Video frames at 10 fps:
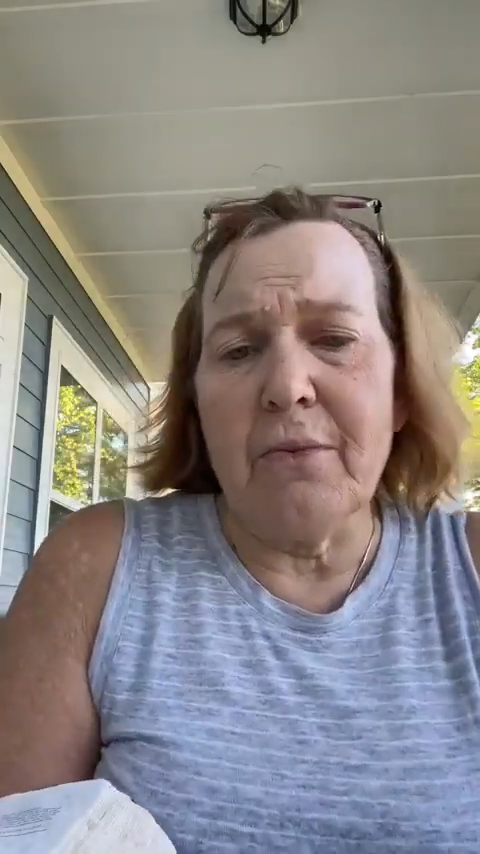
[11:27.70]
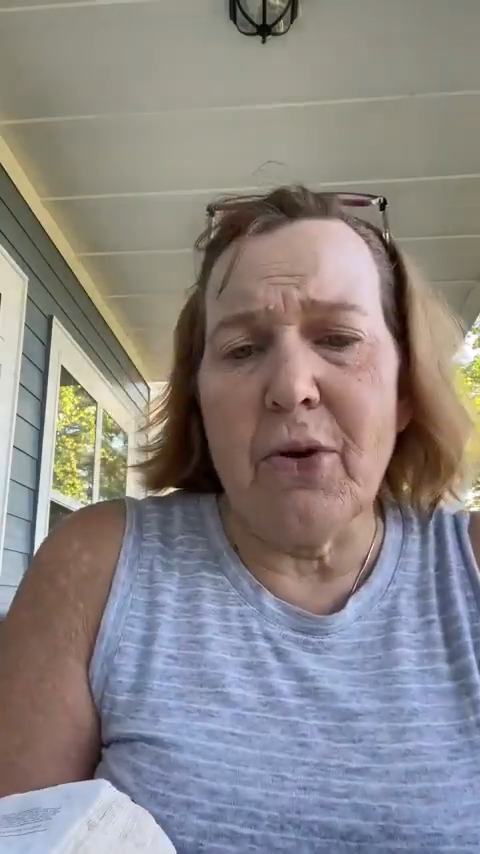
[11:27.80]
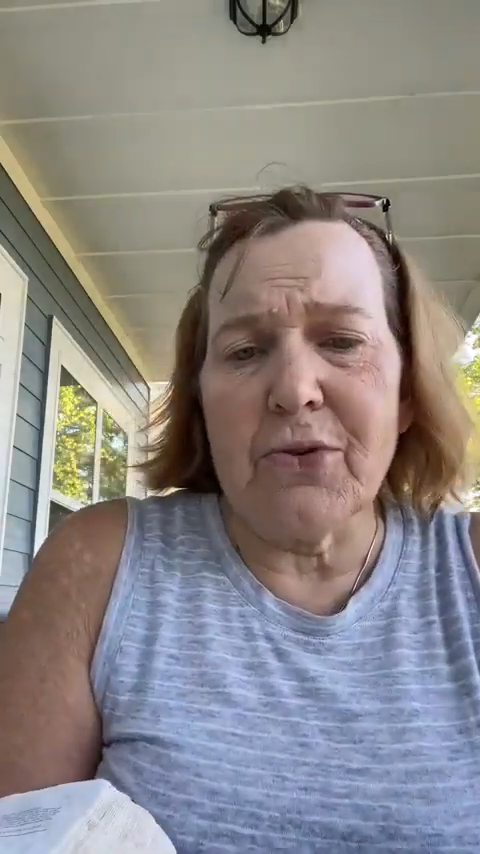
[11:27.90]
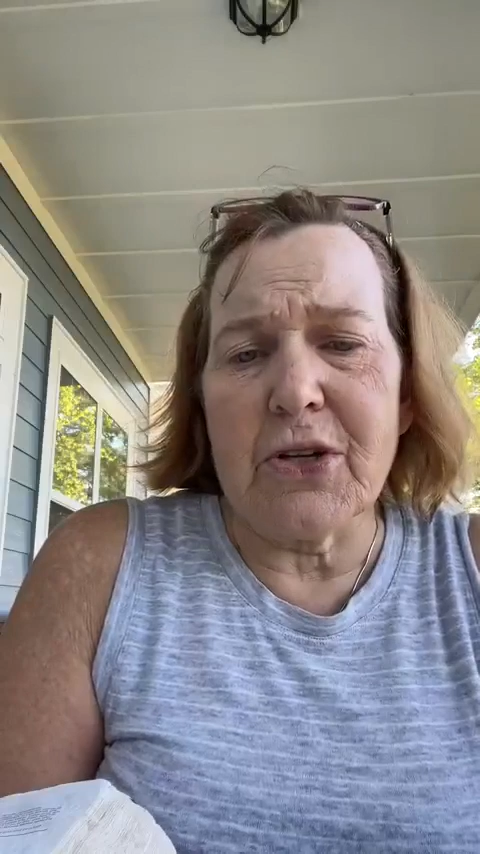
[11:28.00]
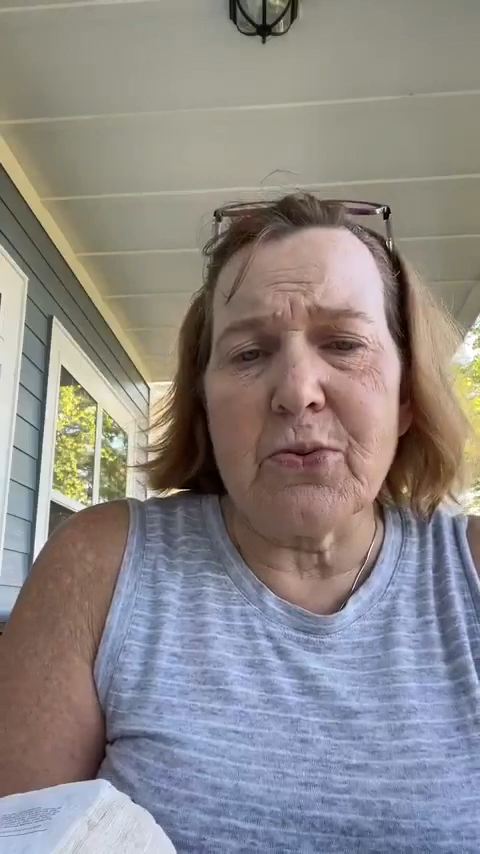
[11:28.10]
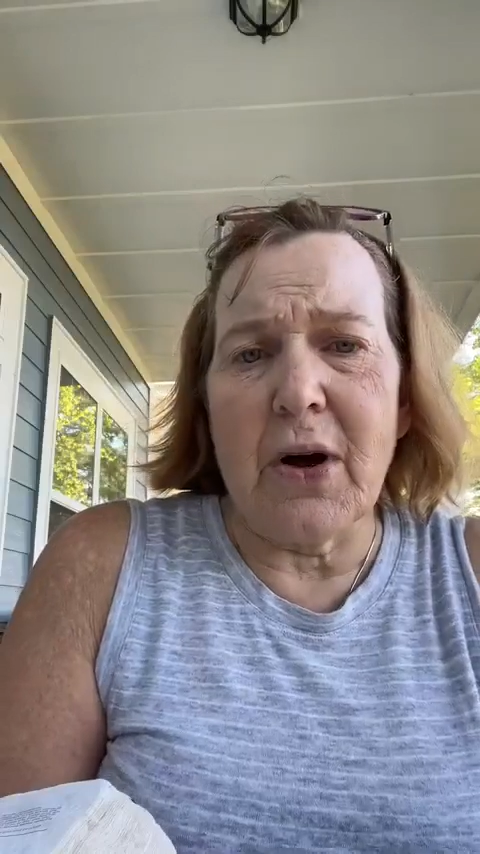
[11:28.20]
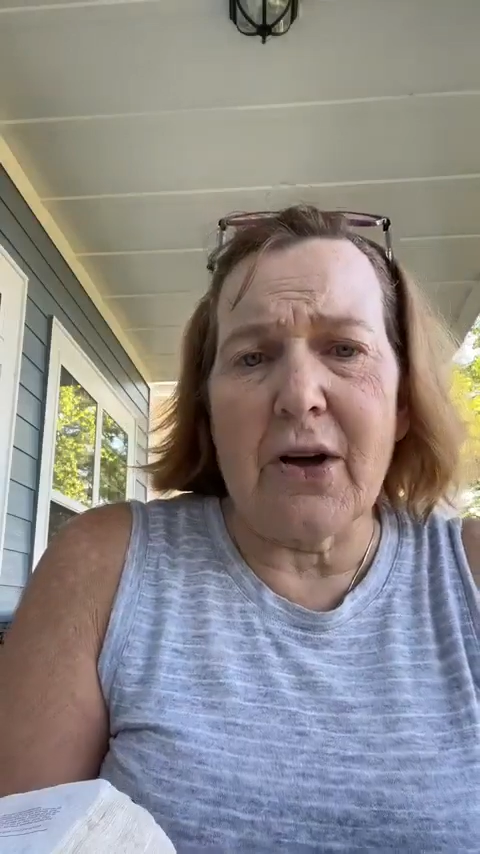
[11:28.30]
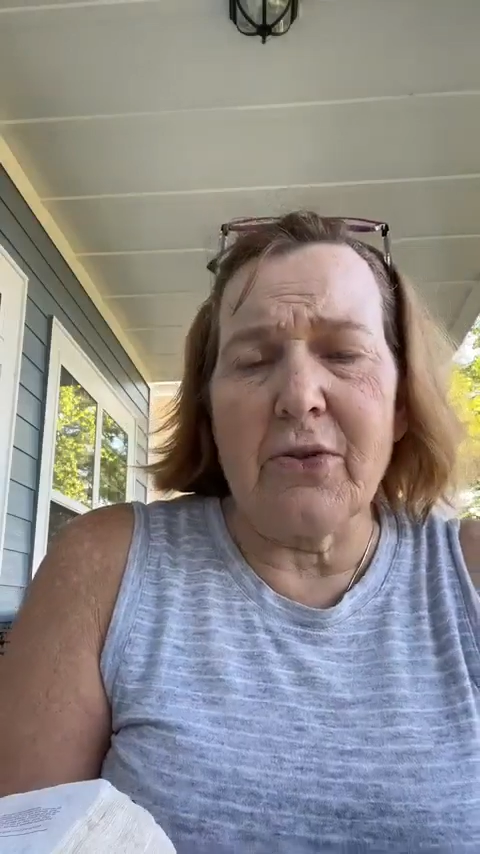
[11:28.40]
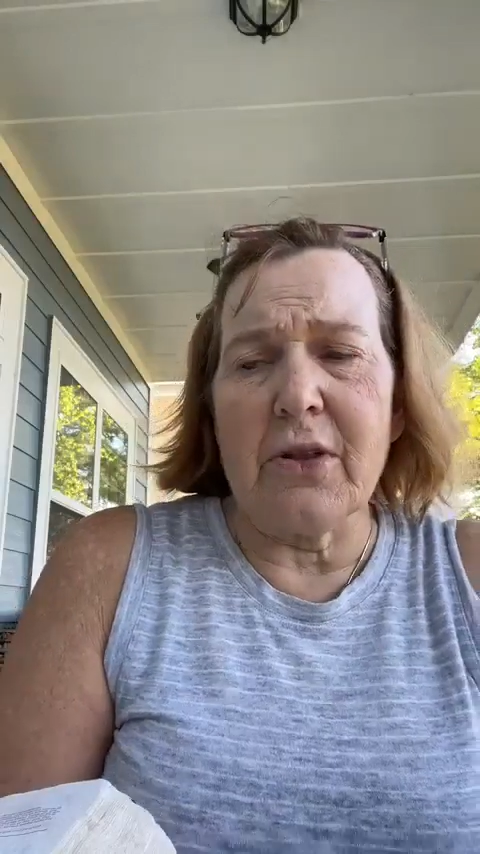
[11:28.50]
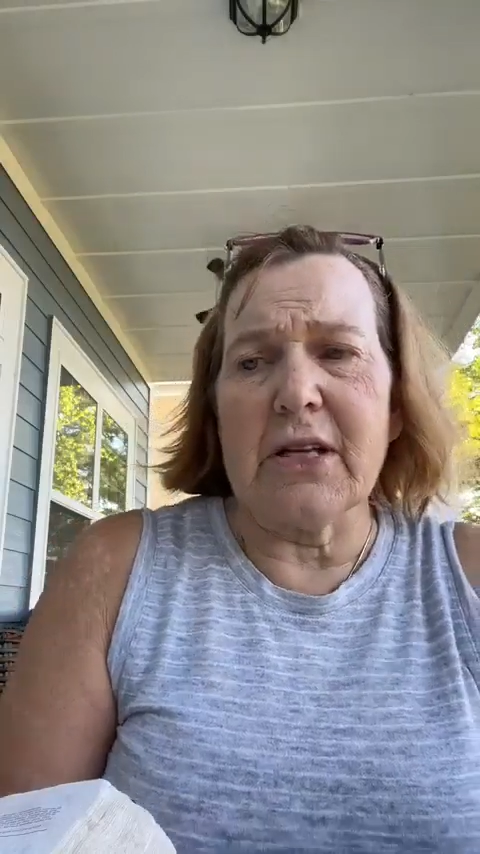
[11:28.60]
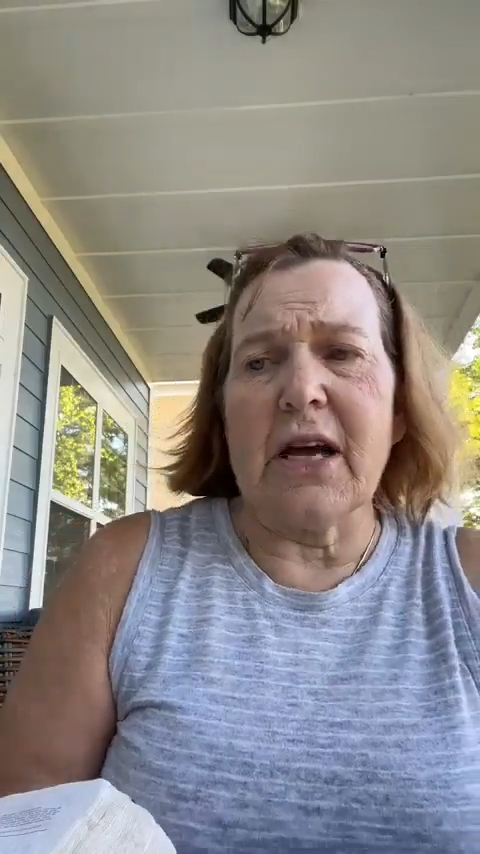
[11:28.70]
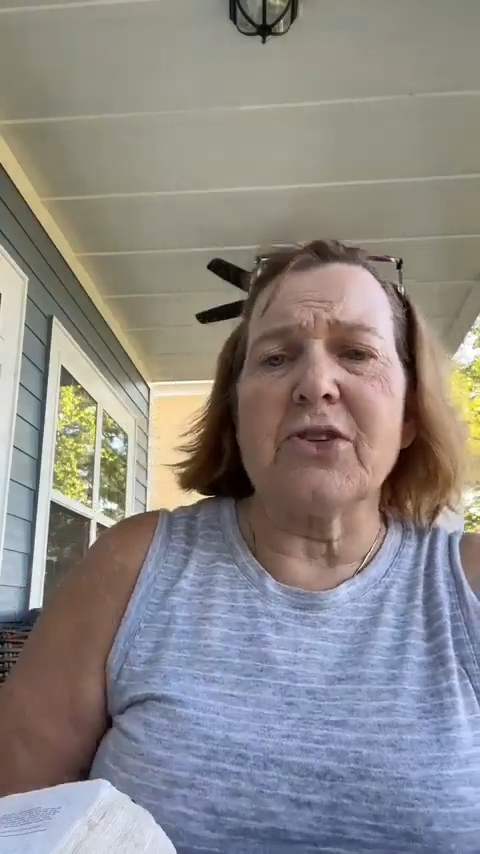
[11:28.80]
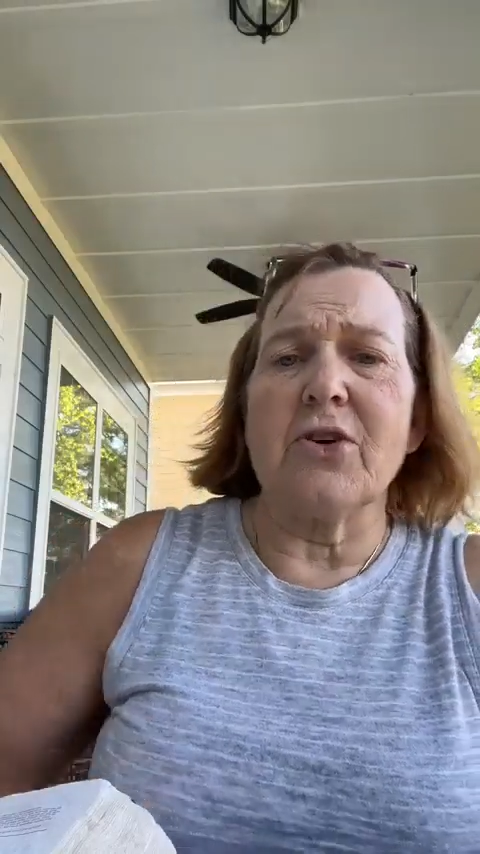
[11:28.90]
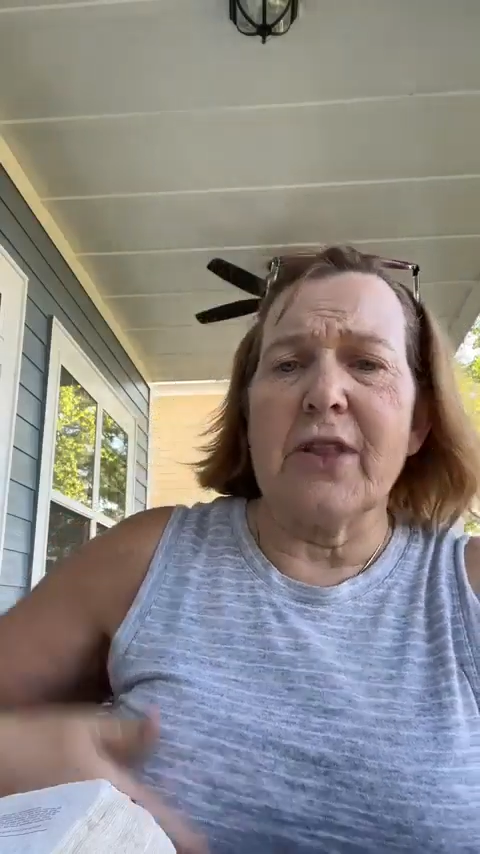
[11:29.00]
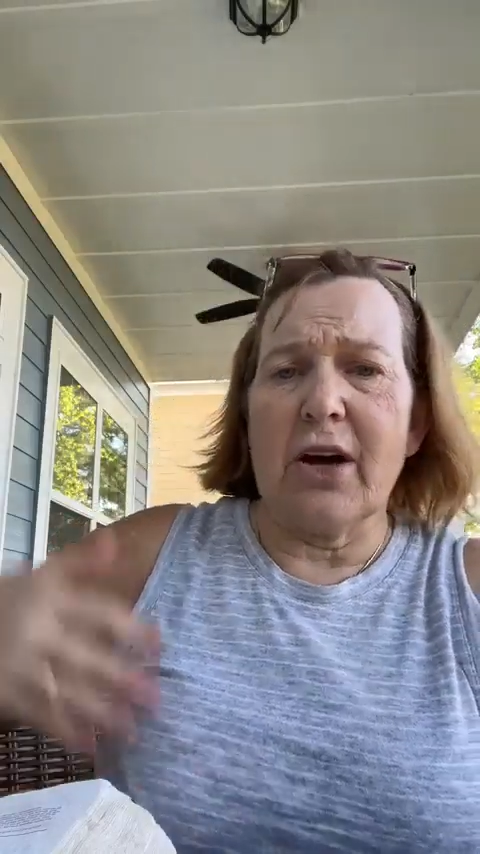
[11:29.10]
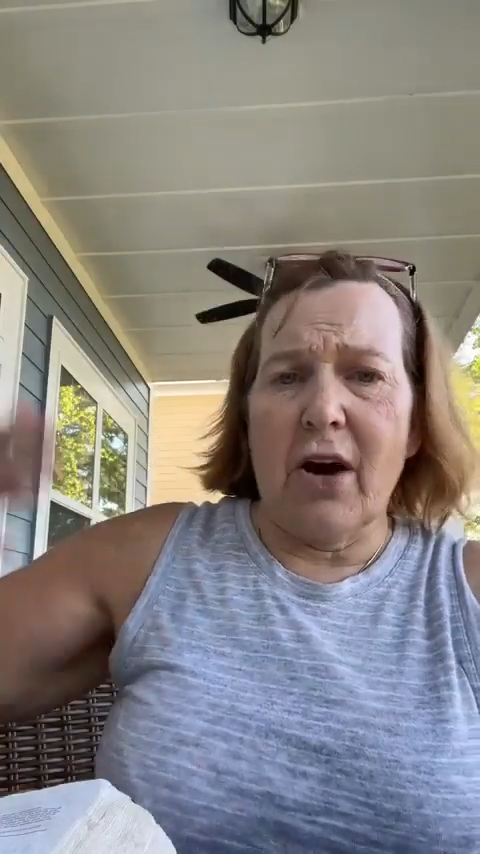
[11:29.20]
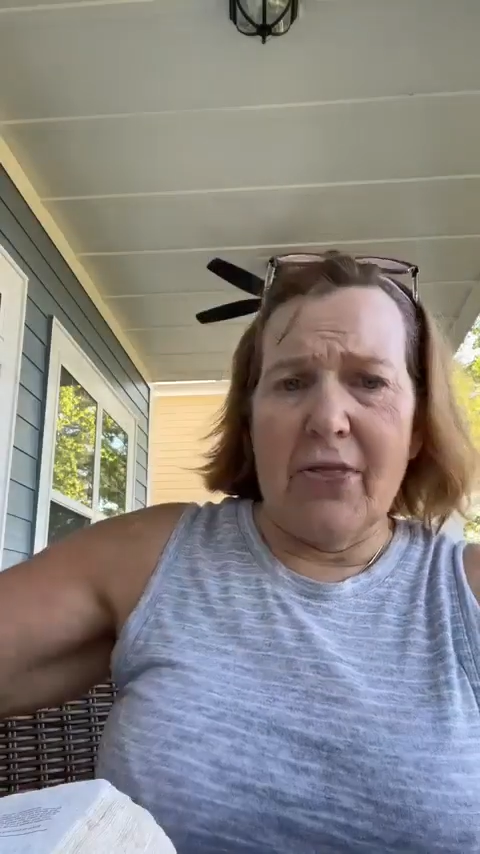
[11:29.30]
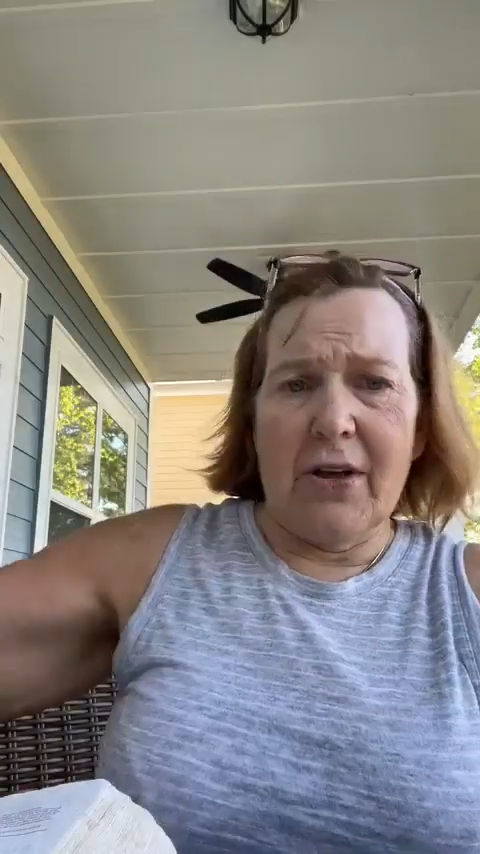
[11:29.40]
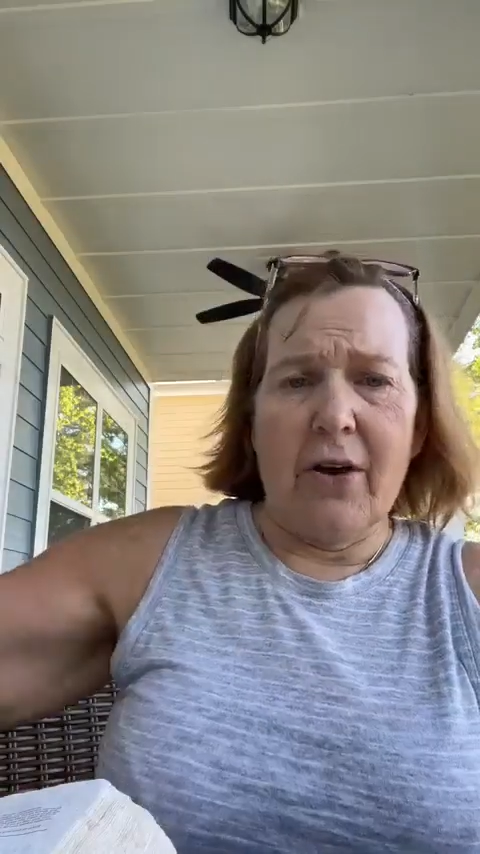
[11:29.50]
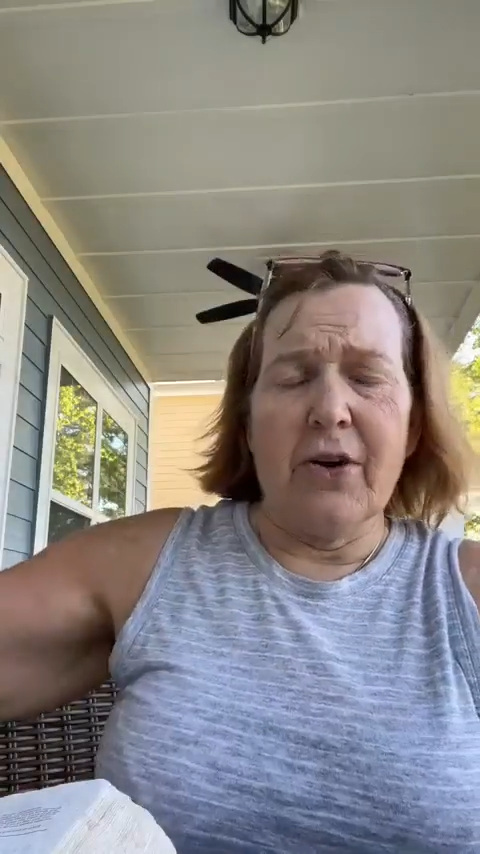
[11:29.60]
Moses walked through the desert, they
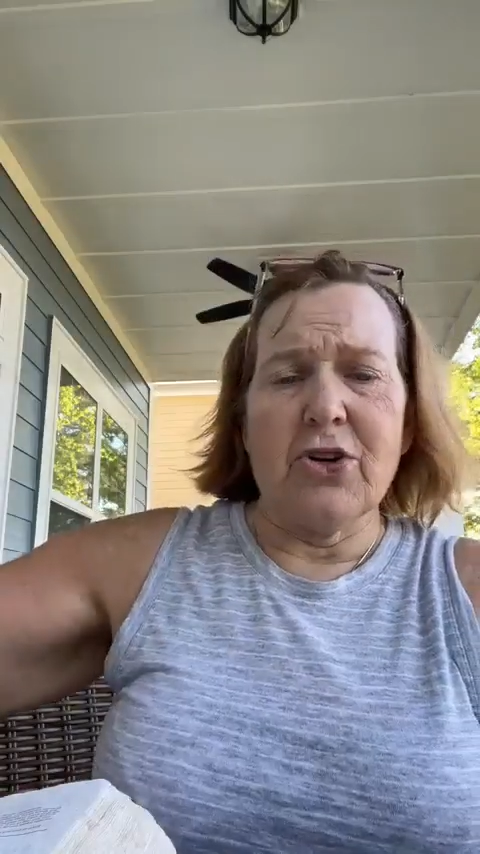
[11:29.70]
got there,